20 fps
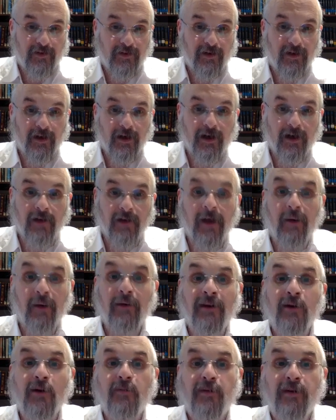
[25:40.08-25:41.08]
not
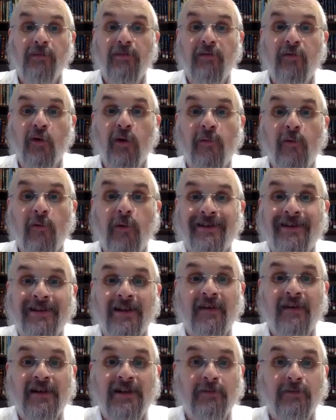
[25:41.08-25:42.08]
when they would bring before him the rest
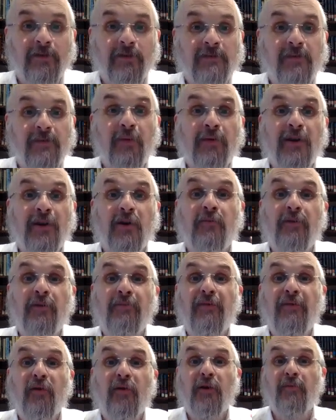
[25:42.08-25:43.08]
of the vegetables, but when they would bring
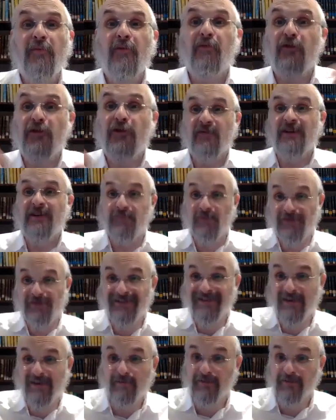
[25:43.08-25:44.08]
before him the first vegetable to
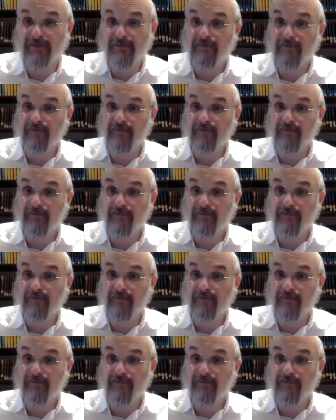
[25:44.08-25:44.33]
dip.